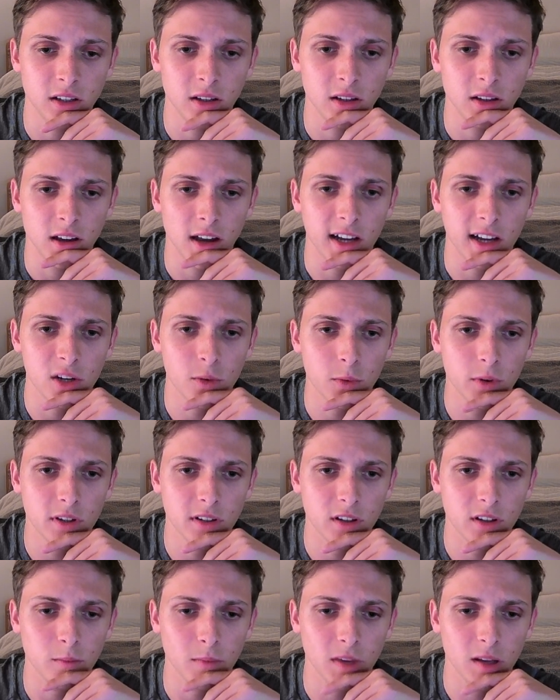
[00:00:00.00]
I don't want to
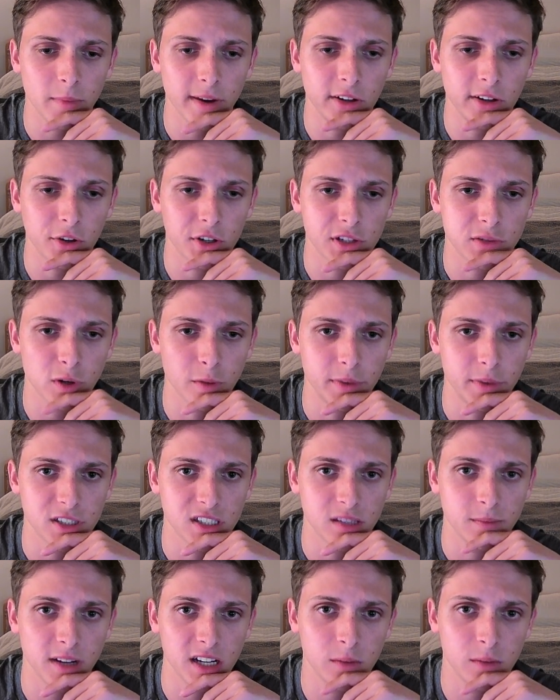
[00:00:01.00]
commit my dark squared
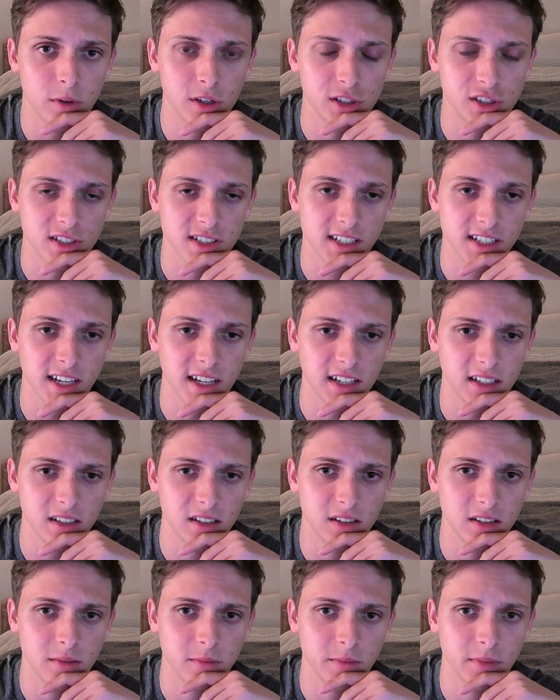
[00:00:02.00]
bishop anywhere just yet,
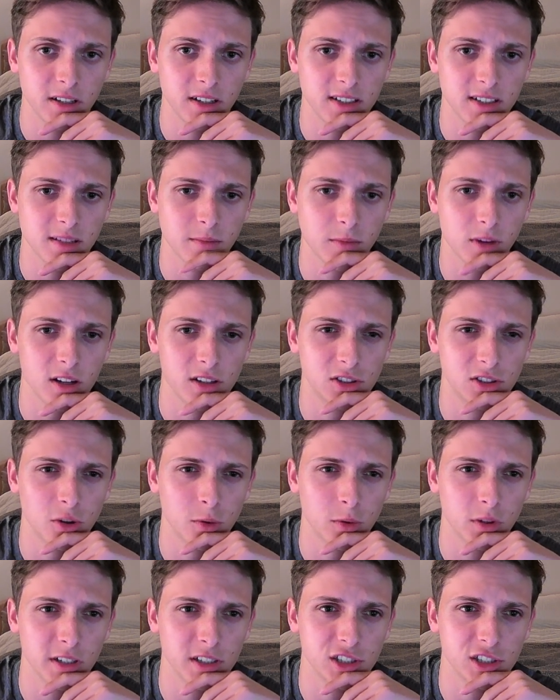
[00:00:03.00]
because I'm not
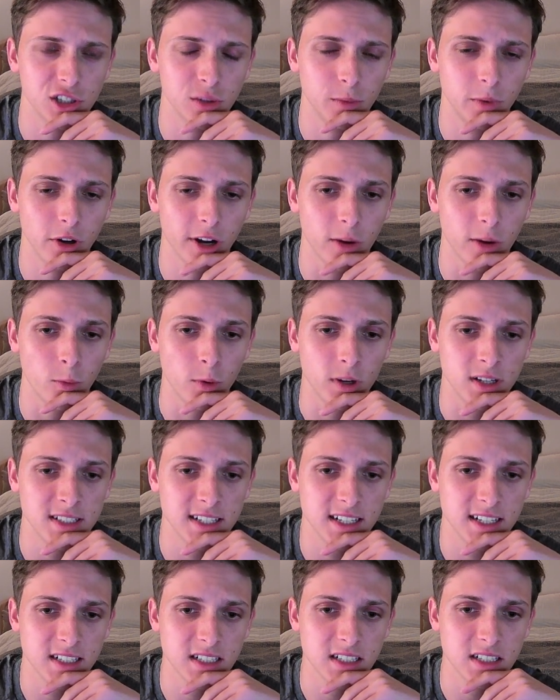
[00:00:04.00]
totally sure where I want
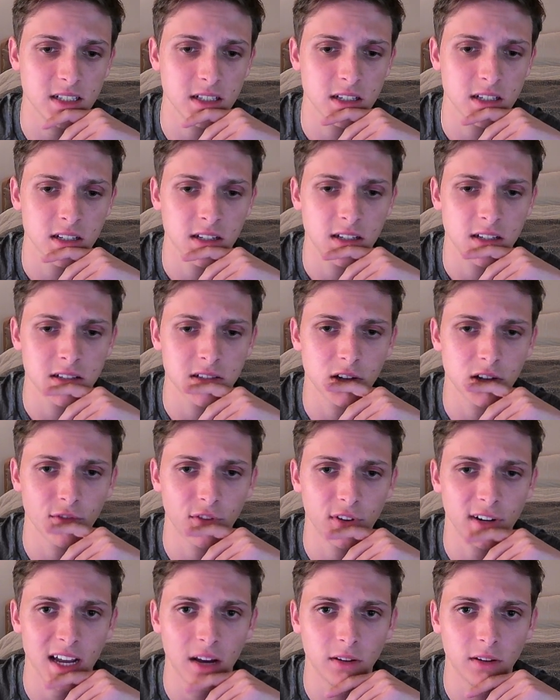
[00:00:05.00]
it. So for
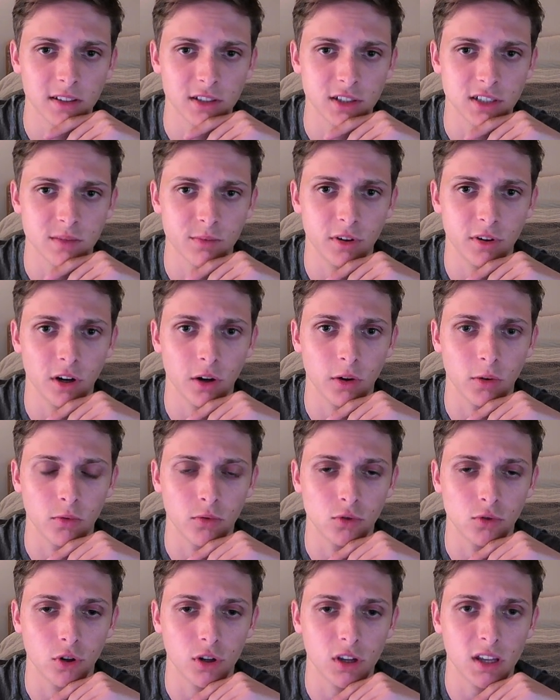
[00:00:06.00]
now, let's just bring our
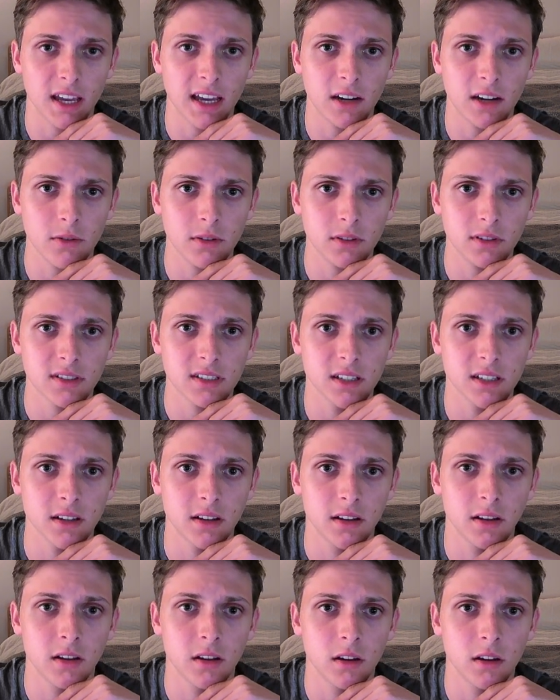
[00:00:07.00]
rook out.
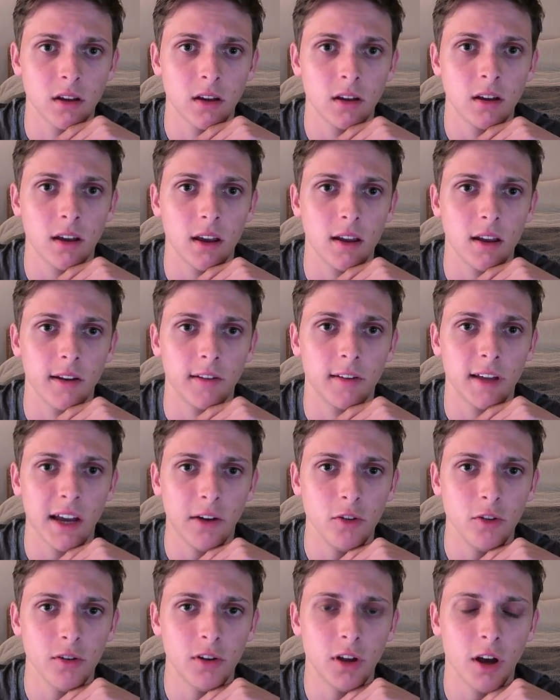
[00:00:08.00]
And I
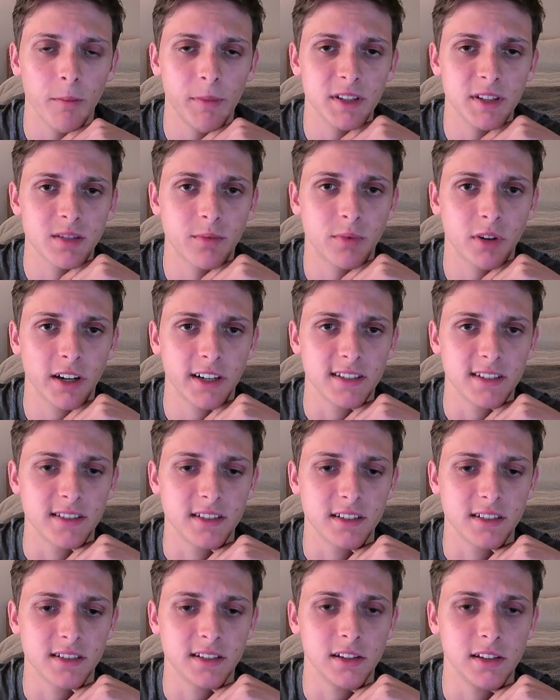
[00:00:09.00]
would not be surprised to
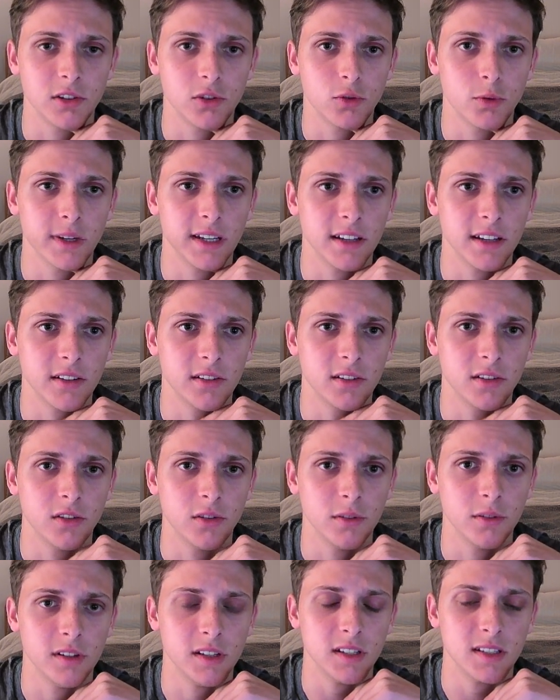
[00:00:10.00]
see queen to
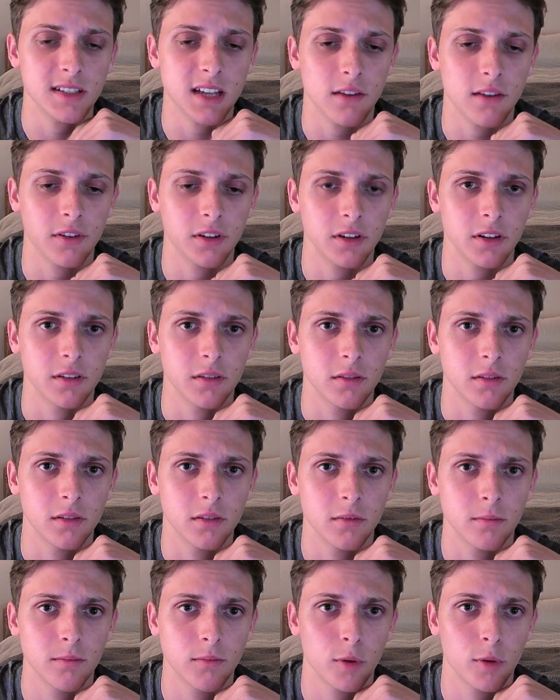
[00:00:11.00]
d7,
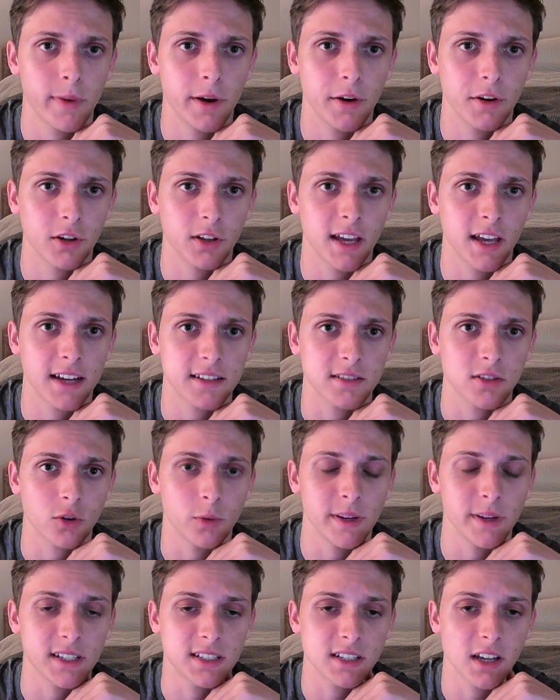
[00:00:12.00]
preparing to castle
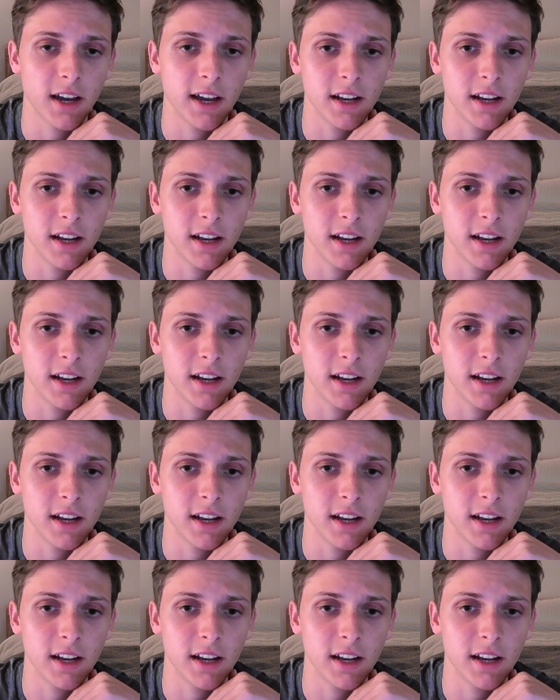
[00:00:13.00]
queenside.